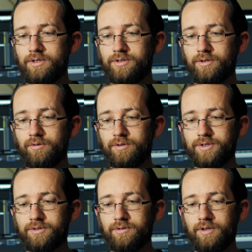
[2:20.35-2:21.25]
So
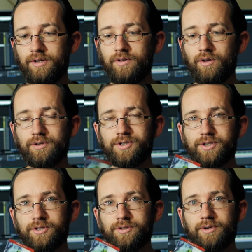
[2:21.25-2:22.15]
it's, even though it just
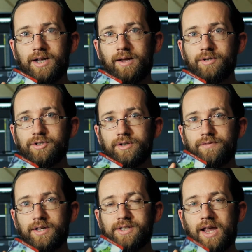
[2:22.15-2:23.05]
does 3 damage, if
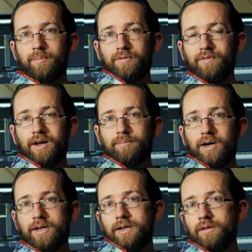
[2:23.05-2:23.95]
that's amplified
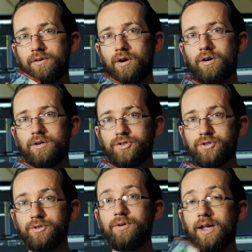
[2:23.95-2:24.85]
by any other
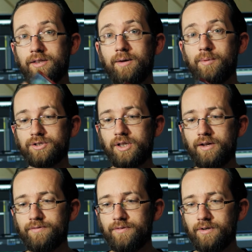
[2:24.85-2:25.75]
cards, you gain that much
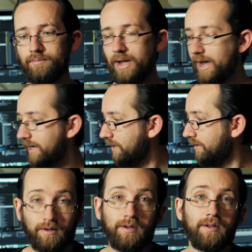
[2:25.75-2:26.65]
life back.
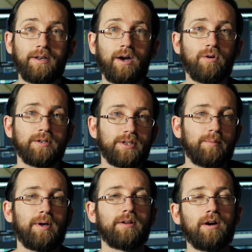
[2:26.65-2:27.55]
Now I want to talk
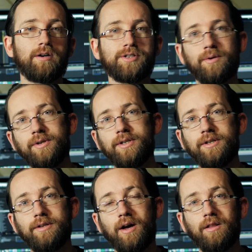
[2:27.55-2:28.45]
about the cards that we
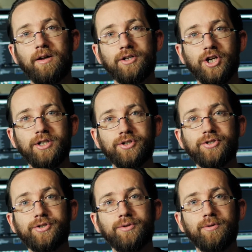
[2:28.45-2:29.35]
did a lot of changes
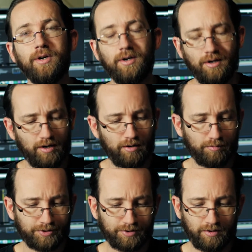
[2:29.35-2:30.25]
to.
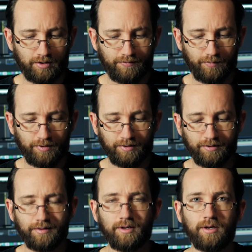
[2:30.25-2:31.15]
We'll start off
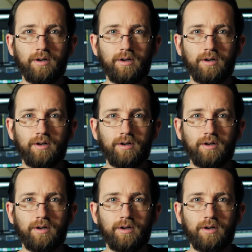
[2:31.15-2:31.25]
with